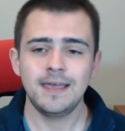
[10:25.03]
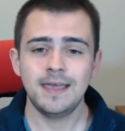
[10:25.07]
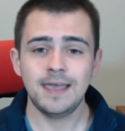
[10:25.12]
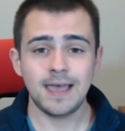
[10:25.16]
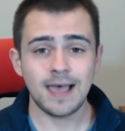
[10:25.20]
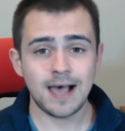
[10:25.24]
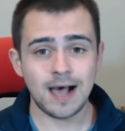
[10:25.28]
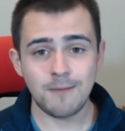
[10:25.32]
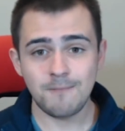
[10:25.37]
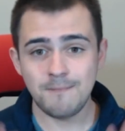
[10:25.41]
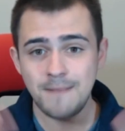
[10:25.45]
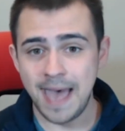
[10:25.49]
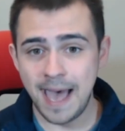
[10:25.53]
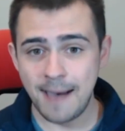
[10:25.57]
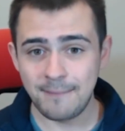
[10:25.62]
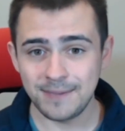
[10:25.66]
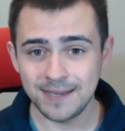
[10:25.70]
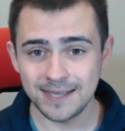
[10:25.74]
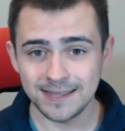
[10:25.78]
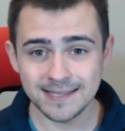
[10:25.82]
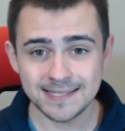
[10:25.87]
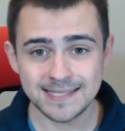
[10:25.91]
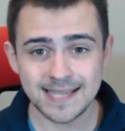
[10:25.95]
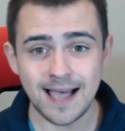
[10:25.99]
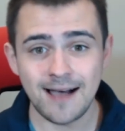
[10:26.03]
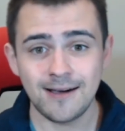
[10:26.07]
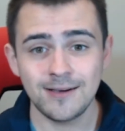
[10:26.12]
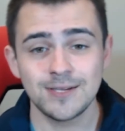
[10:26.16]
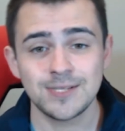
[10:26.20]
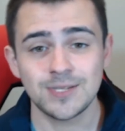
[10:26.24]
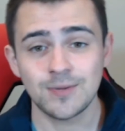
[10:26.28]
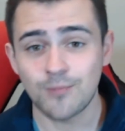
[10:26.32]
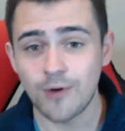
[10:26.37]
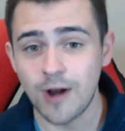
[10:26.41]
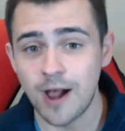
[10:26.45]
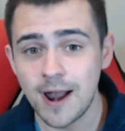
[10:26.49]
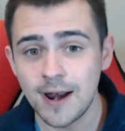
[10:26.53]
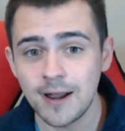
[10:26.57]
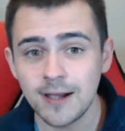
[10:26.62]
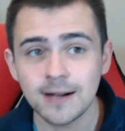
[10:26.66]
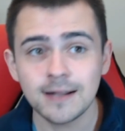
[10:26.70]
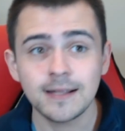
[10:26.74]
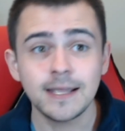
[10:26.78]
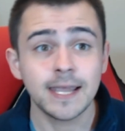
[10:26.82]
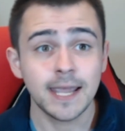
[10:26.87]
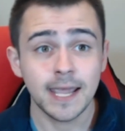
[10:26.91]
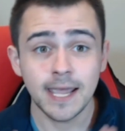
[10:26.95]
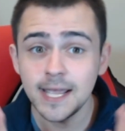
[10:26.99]
I'm mapping this out as a product.
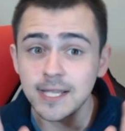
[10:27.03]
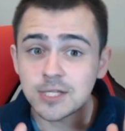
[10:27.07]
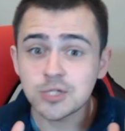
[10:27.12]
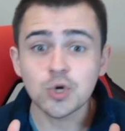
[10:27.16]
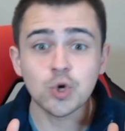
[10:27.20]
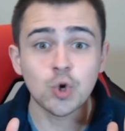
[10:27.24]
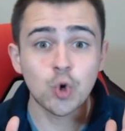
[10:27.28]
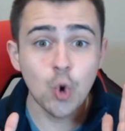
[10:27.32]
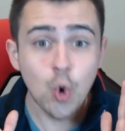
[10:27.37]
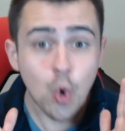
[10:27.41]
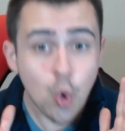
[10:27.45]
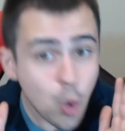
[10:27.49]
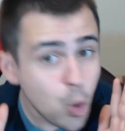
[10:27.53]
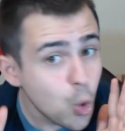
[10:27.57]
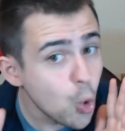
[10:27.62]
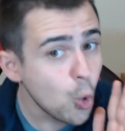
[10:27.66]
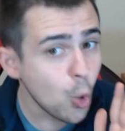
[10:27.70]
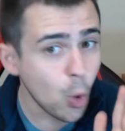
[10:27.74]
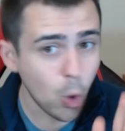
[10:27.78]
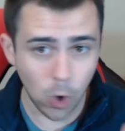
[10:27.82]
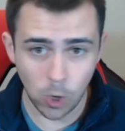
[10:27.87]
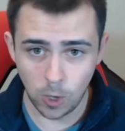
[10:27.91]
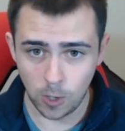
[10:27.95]
Like, it's cool.